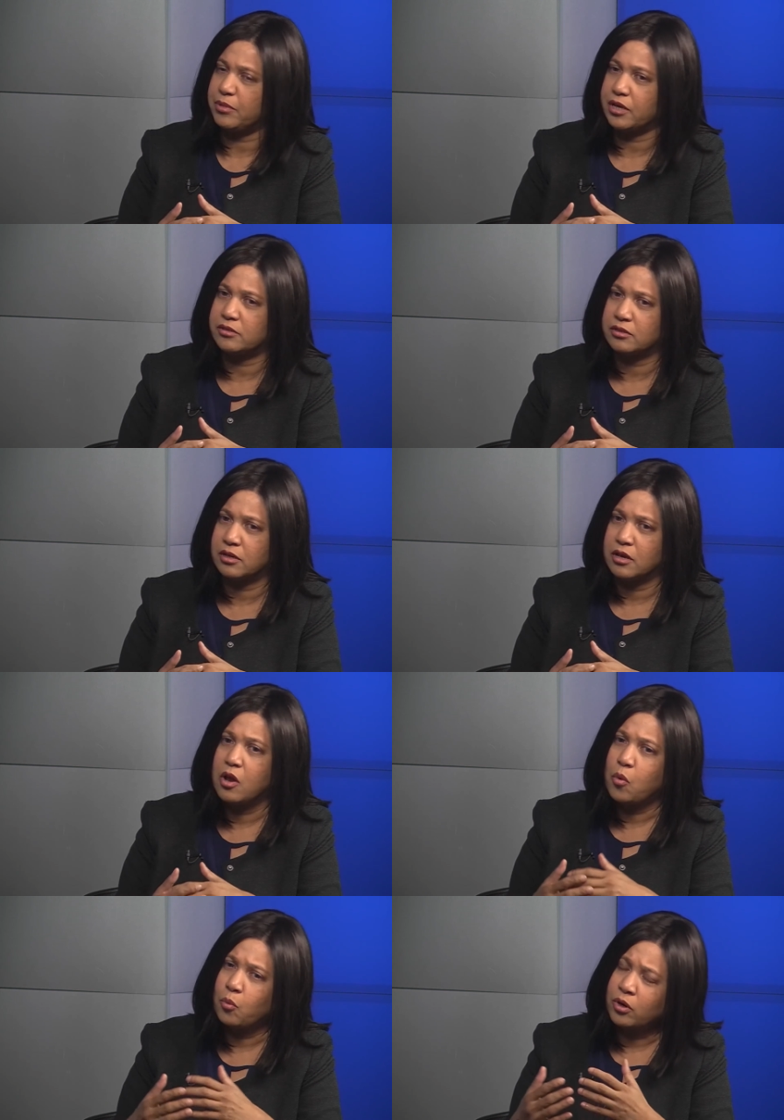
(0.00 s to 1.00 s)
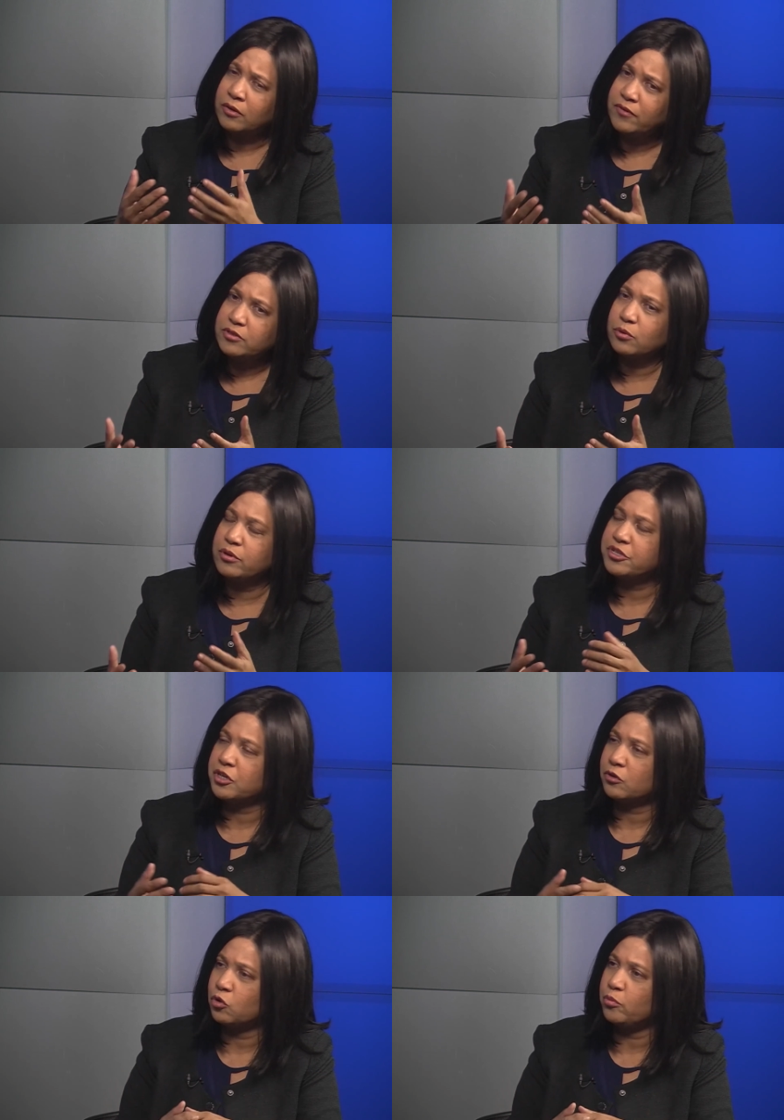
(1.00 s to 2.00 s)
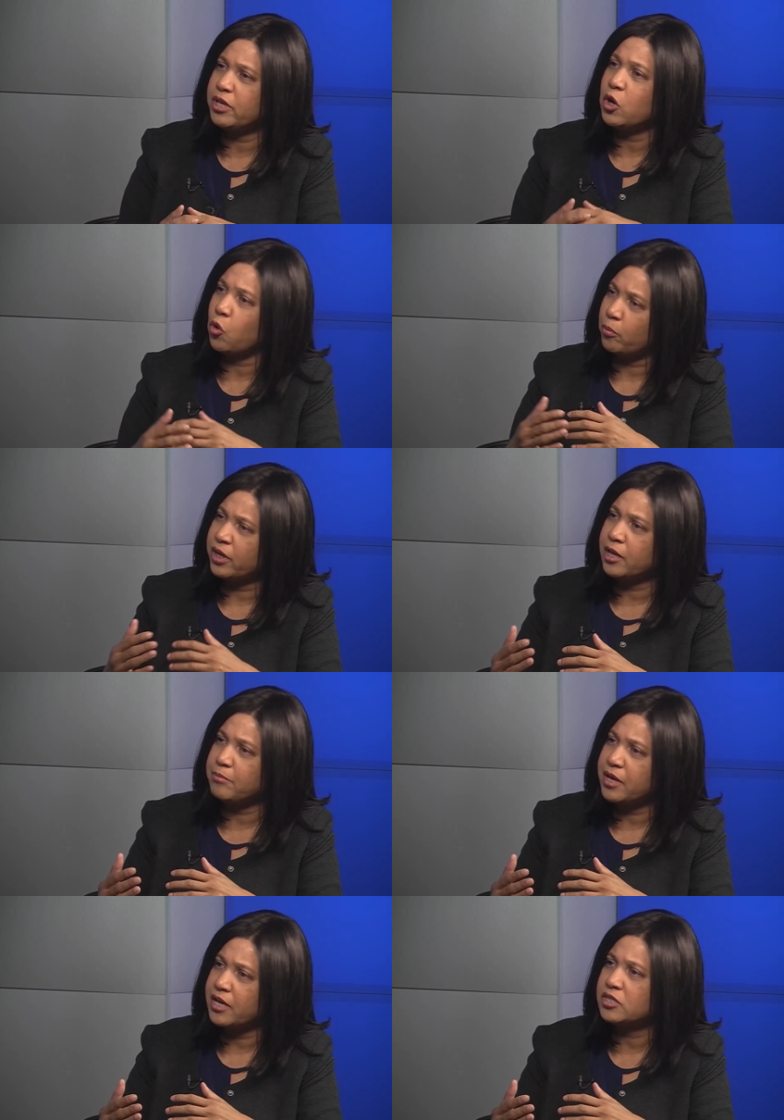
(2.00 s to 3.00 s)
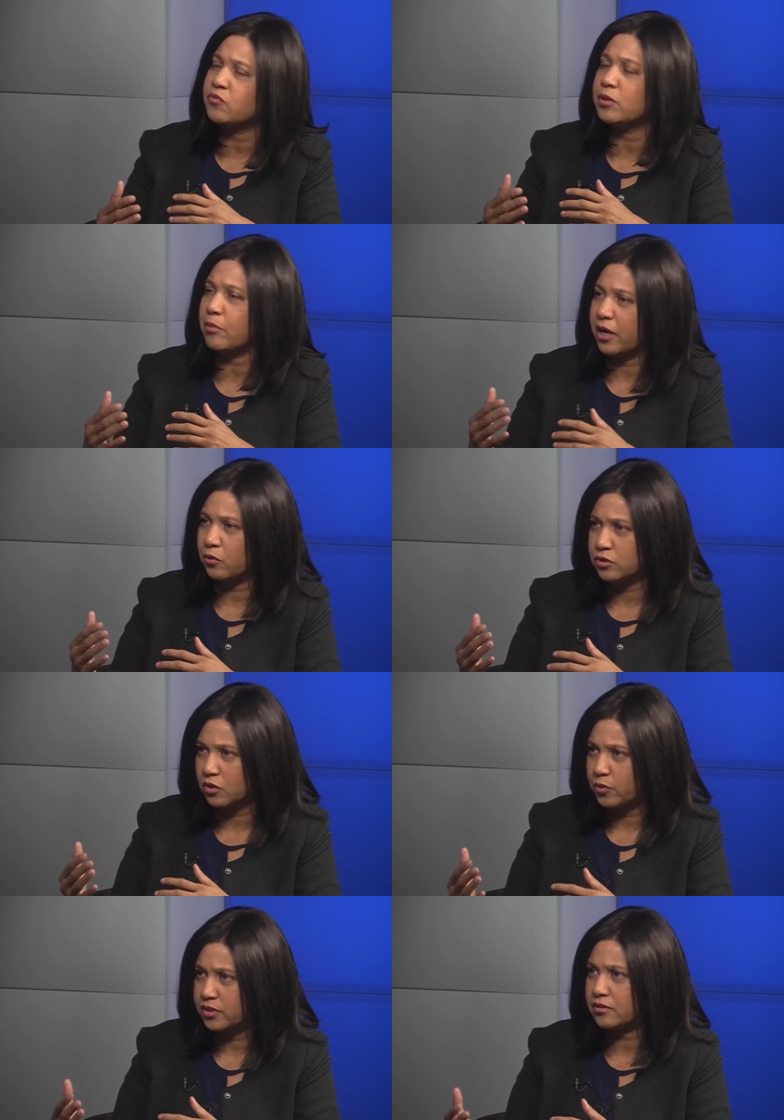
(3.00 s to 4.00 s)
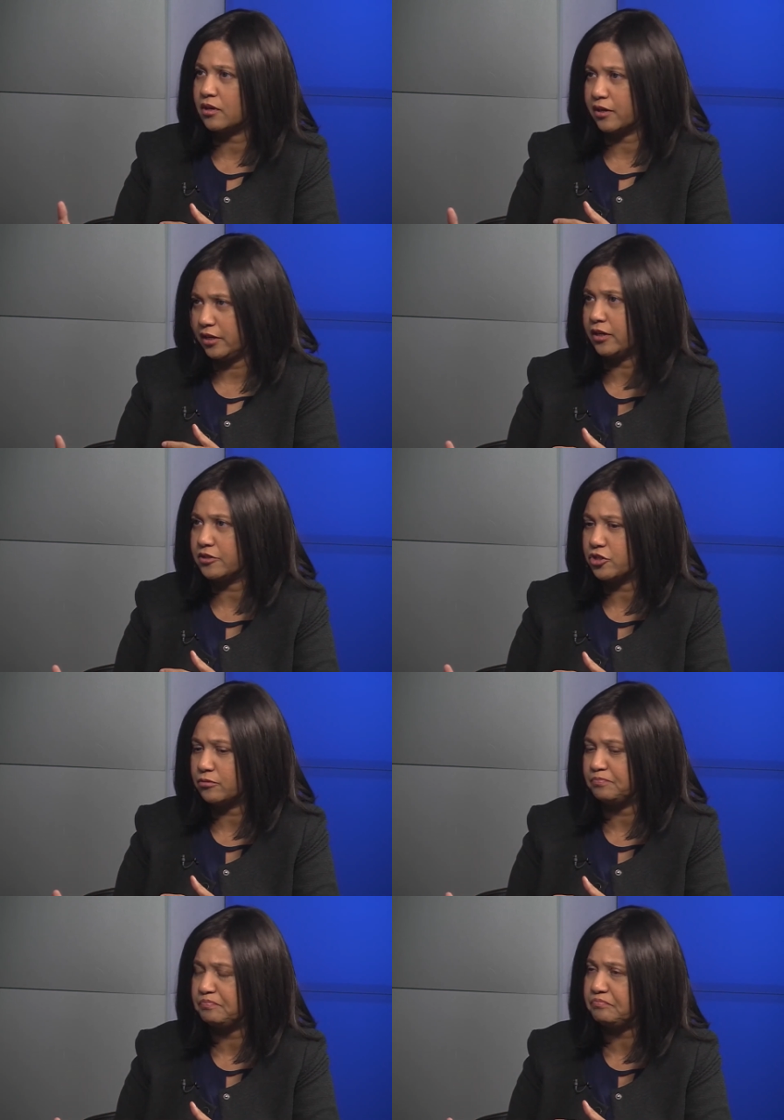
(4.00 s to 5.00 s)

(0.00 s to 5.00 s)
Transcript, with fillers: A P Is? One of the solution could be open A P Is with microservices architecture.